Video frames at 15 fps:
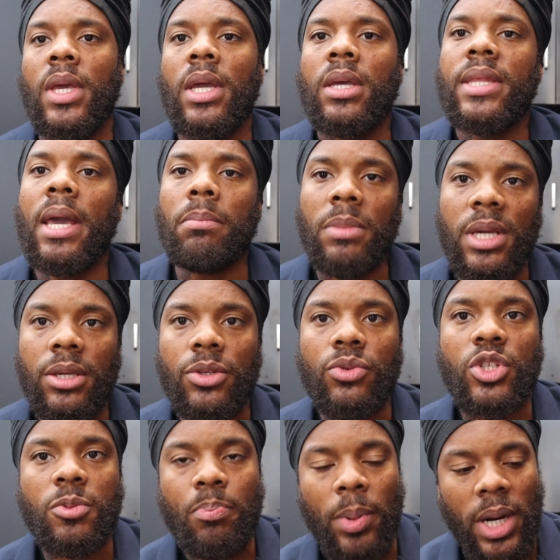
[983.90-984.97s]
That means you
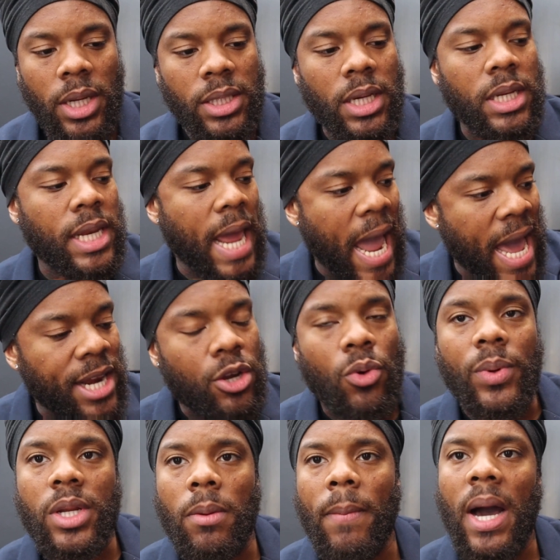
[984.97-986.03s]
spent an
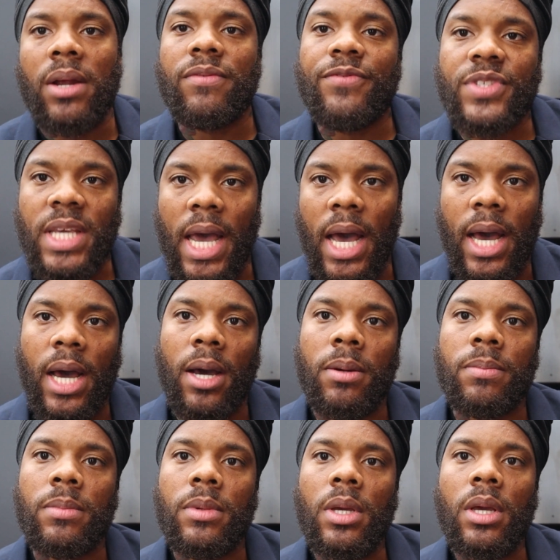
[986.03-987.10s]
adequate amount of
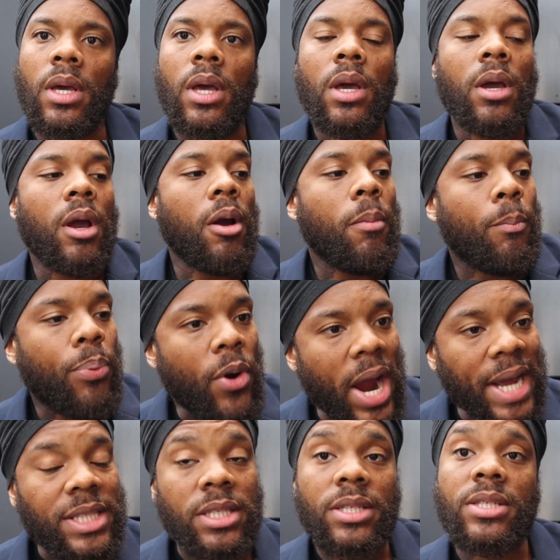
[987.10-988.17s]
time
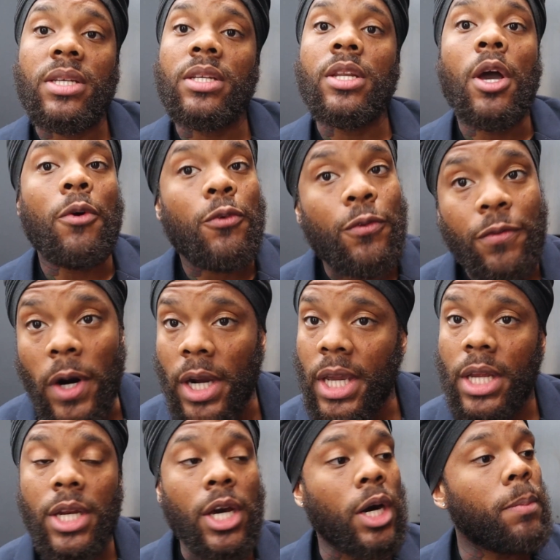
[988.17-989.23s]
practicing,
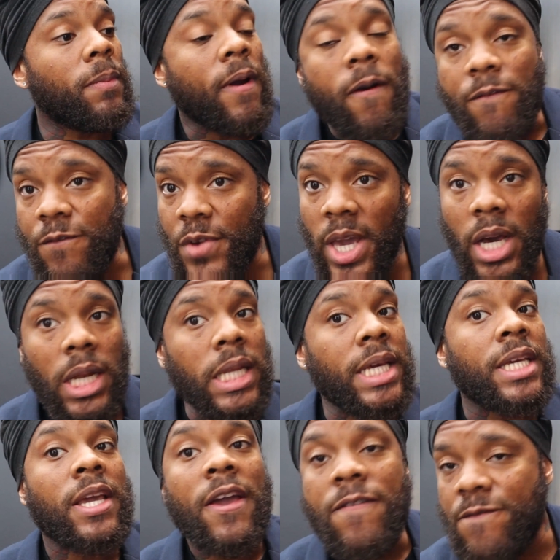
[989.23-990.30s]
fucking up,
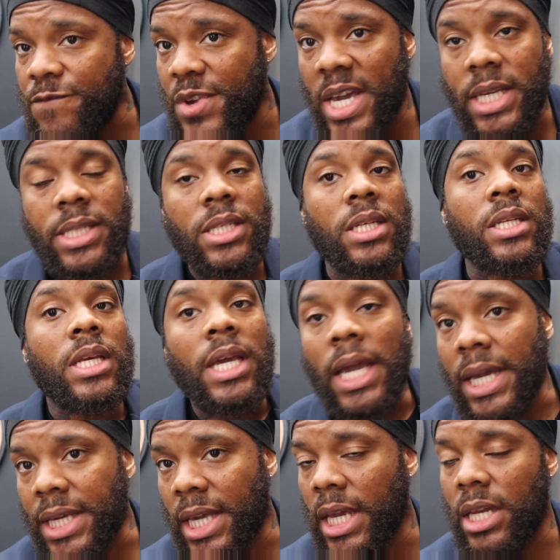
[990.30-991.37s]
failing, fixing,
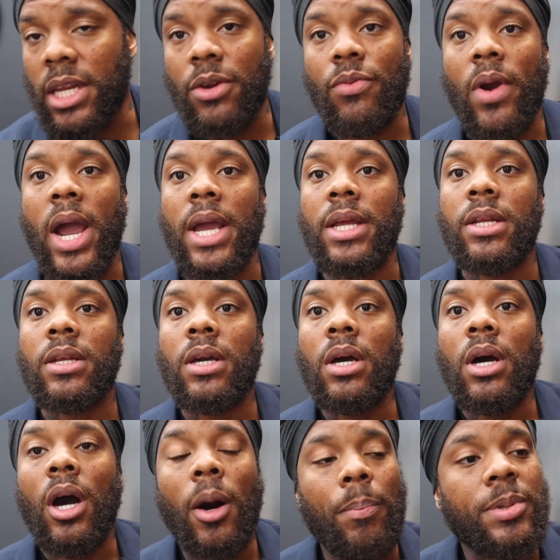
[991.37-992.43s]
and getting it right,
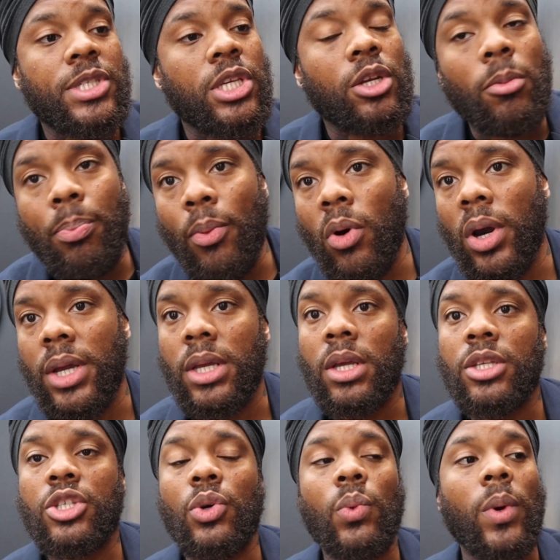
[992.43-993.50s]
up until the point
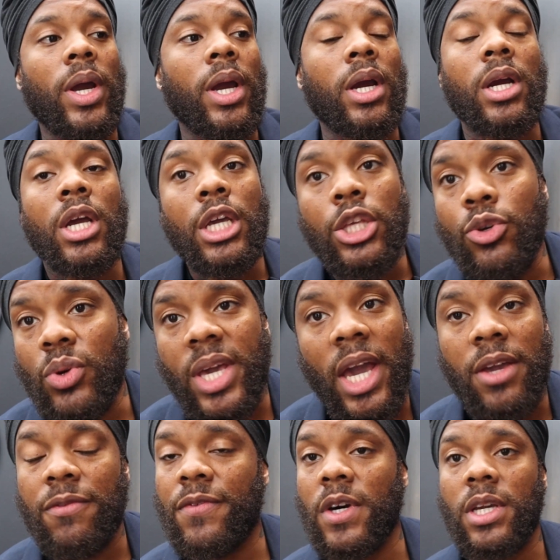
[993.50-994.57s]
to where you
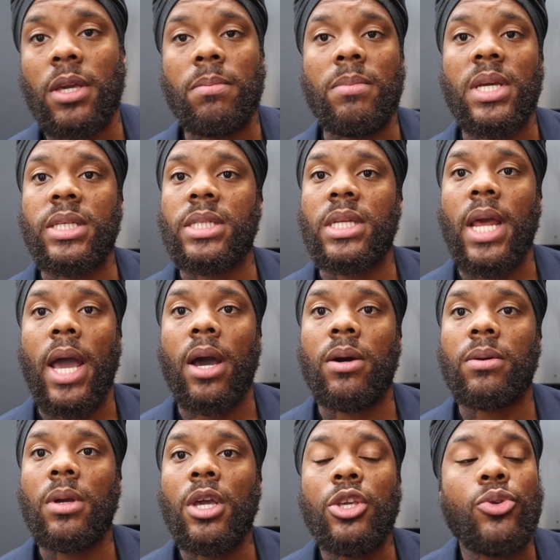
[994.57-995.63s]
can't fucking miss now.
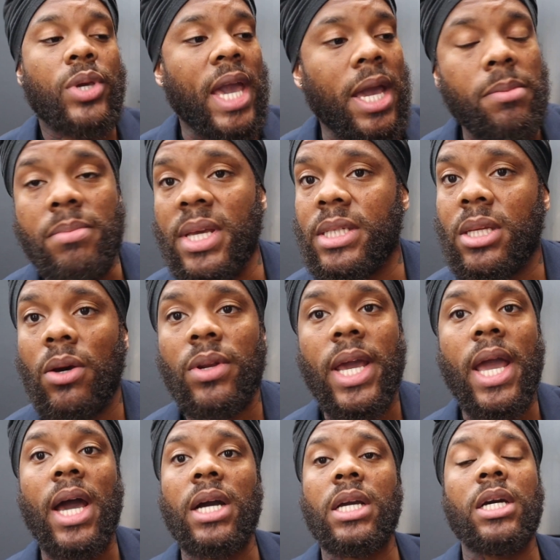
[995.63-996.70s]
You can't miss on a
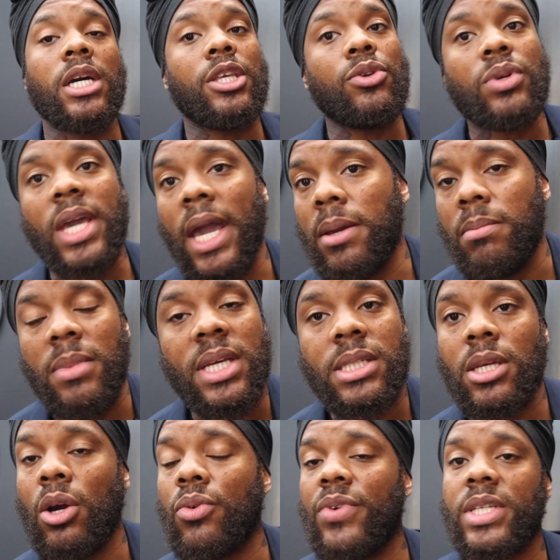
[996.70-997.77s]
haircut. You can't
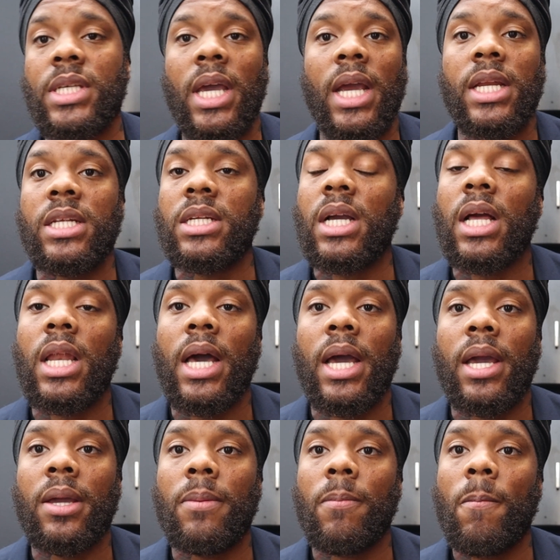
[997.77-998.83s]
miss on retaining a
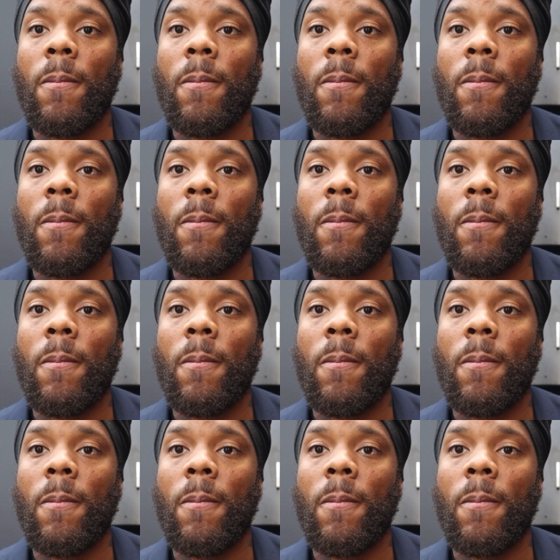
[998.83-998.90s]
client.